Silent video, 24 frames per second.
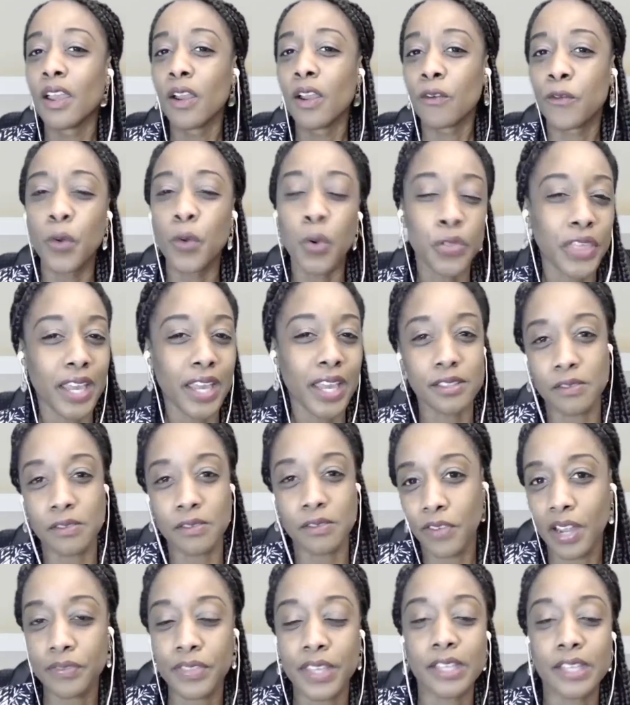4,000,
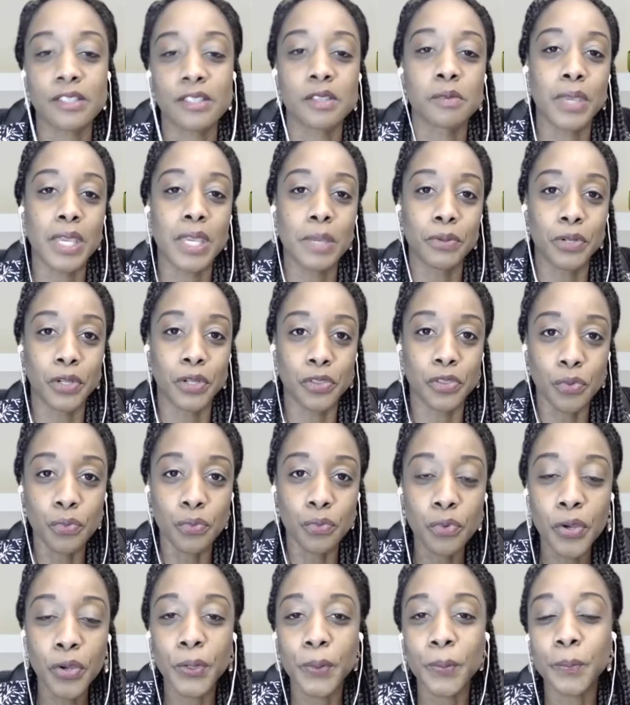5,000 people in the
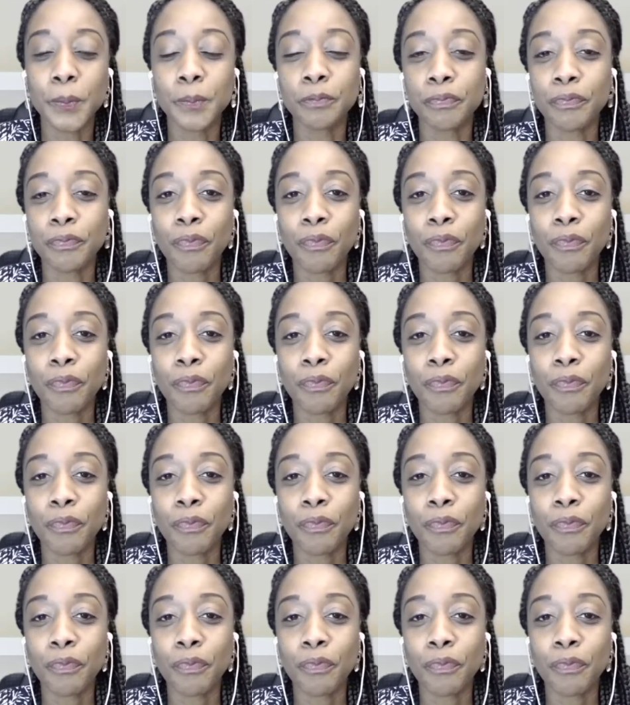room,